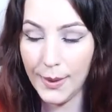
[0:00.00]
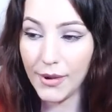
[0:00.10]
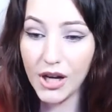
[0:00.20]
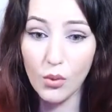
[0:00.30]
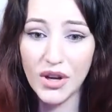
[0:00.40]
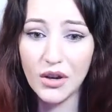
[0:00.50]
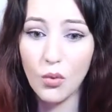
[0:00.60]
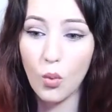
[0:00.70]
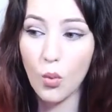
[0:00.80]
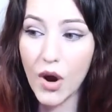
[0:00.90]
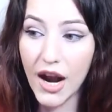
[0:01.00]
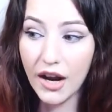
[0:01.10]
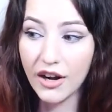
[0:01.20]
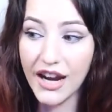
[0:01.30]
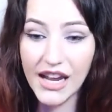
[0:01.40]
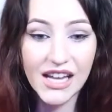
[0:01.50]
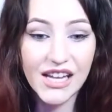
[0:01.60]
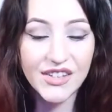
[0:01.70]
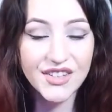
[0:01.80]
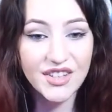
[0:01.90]
the way, where
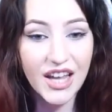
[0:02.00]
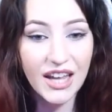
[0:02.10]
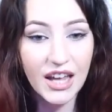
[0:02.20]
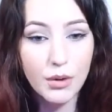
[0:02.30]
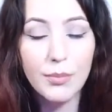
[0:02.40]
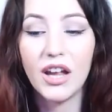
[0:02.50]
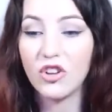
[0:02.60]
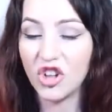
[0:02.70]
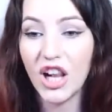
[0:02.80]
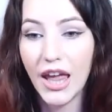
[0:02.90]
is Kinpachi?